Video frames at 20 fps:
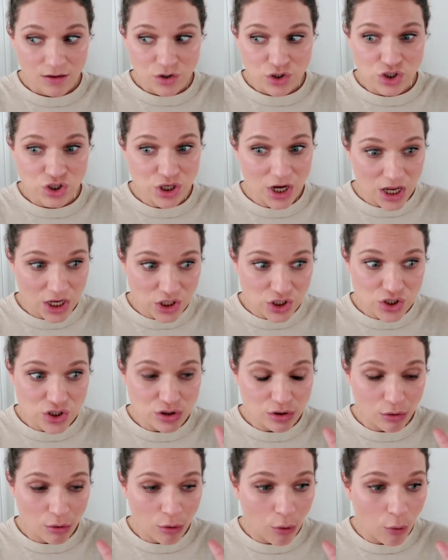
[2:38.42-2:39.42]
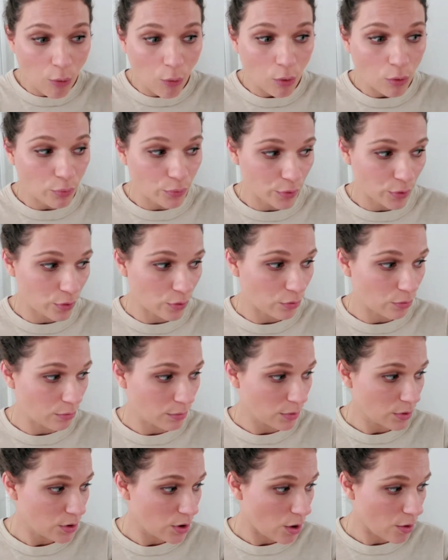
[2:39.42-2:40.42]
change the whole
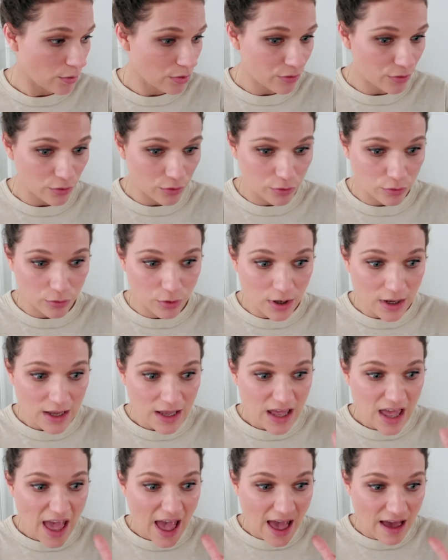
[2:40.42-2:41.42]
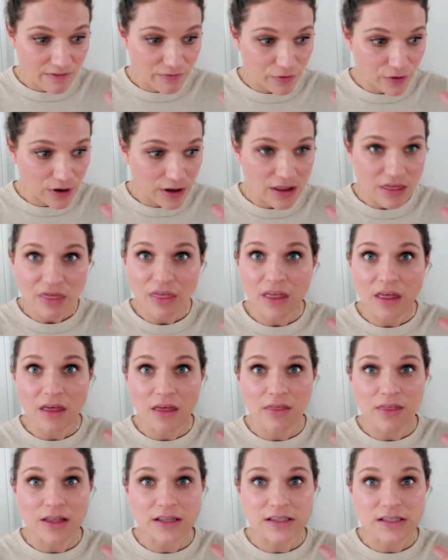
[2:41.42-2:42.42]
room, go through
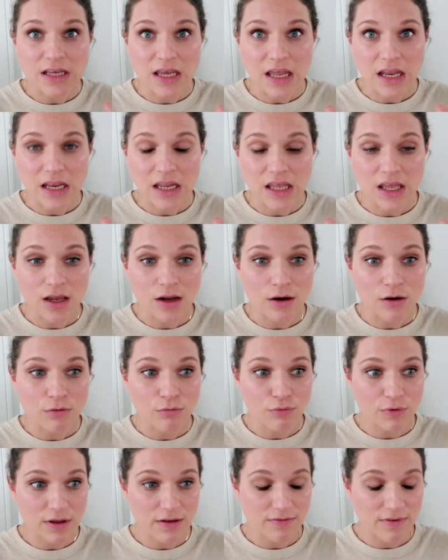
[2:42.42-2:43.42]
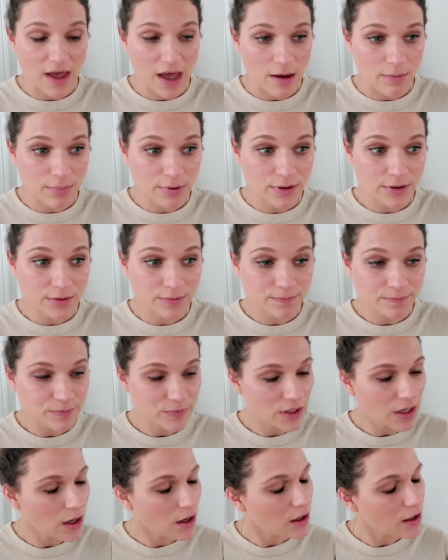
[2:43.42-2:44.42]
everything that's in here, revamp.
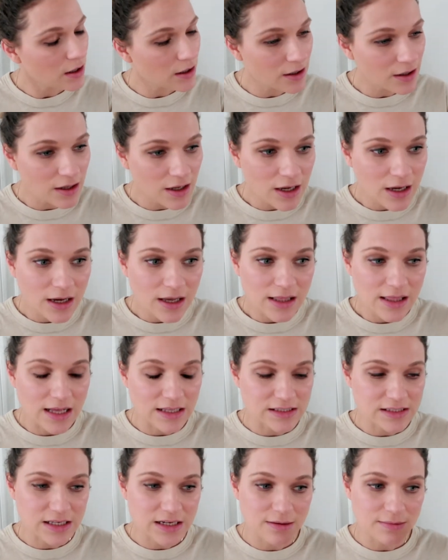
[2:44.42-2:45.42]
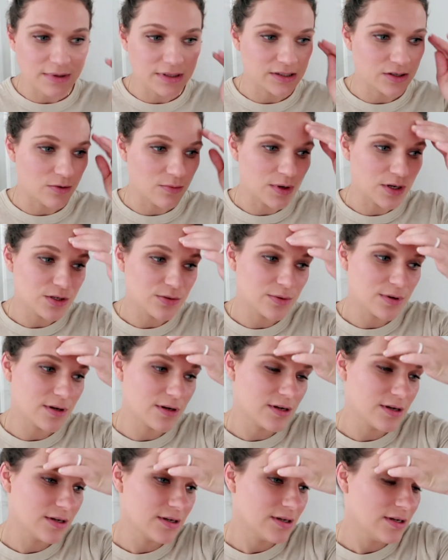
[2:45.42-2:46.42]
Ugh, ah, that's gonna be so much
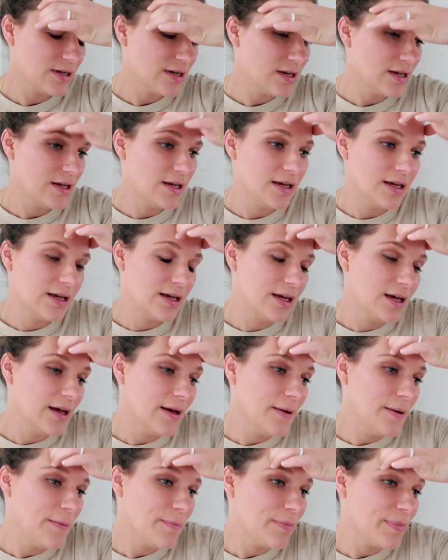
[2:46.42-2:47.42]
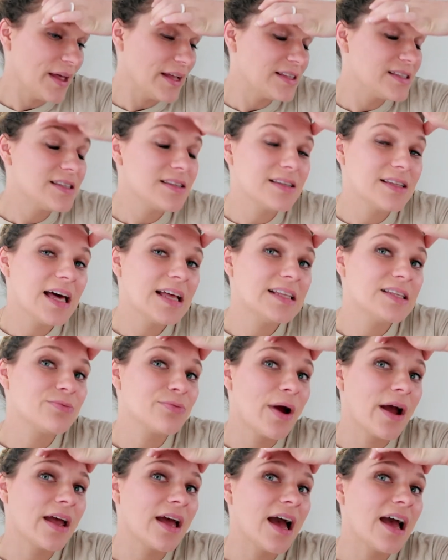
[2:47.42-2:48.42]
work. That's, that's
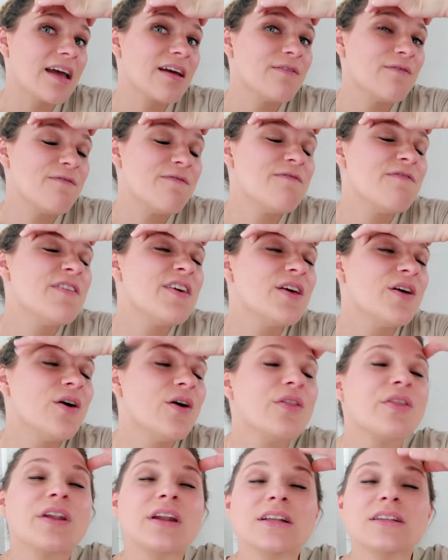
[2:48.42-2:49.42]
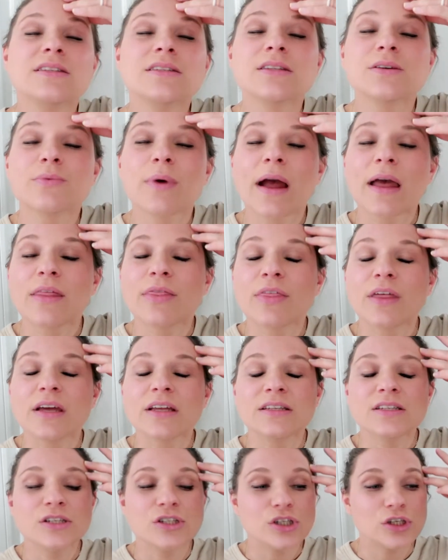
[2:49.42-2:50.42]
right, I can feel that it's the right
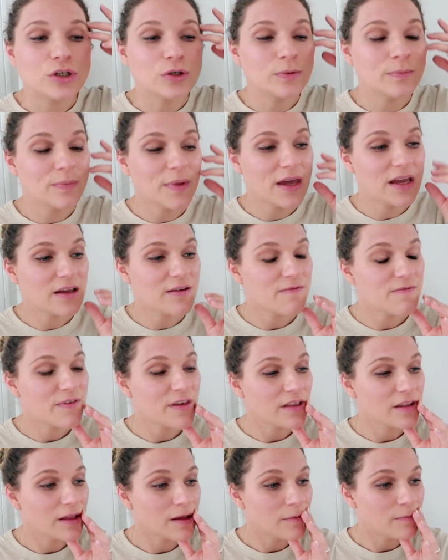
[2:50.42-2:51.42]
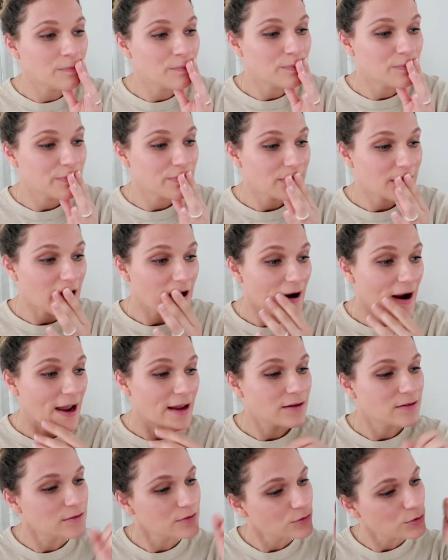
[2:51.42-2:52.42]
thing to do. I can feel it. All
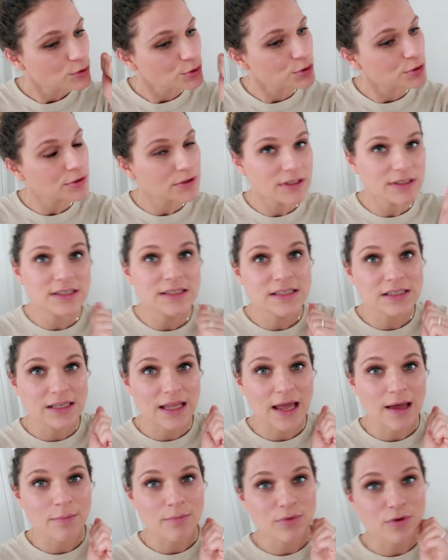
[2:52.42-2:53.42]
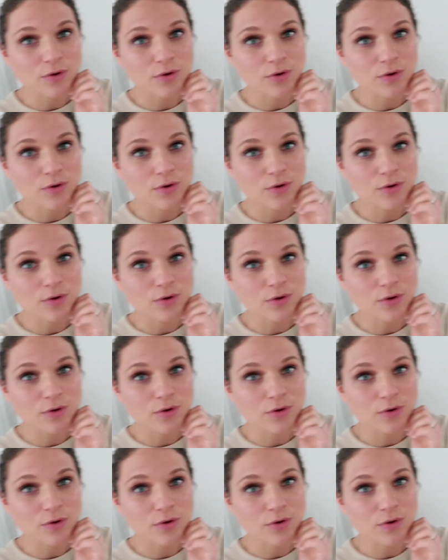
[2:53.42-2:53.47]
right, let's slam